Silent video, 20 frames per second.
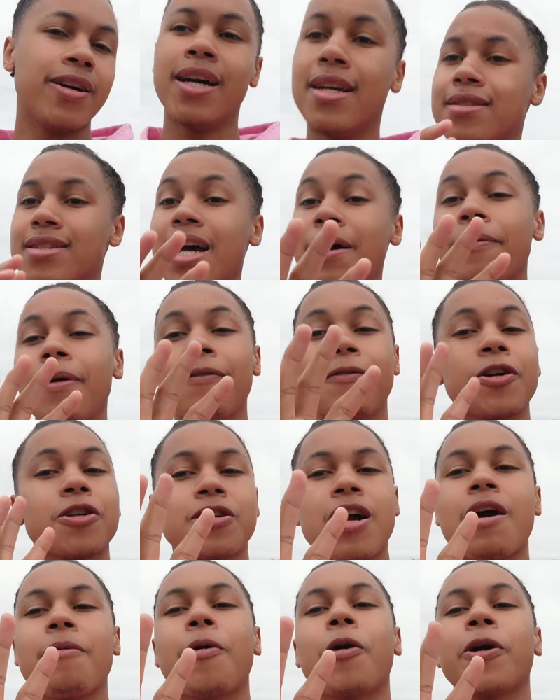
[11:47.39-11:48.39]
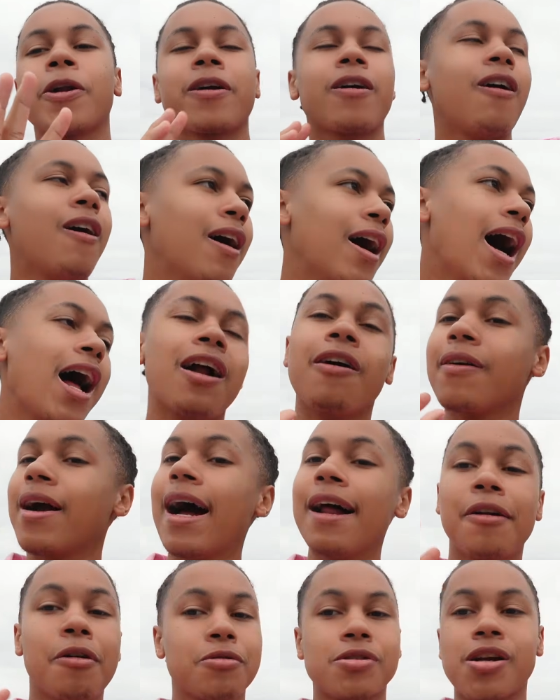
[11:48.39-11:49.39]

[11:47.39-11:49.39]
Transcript: Except if you're turbo in a car. I don't got no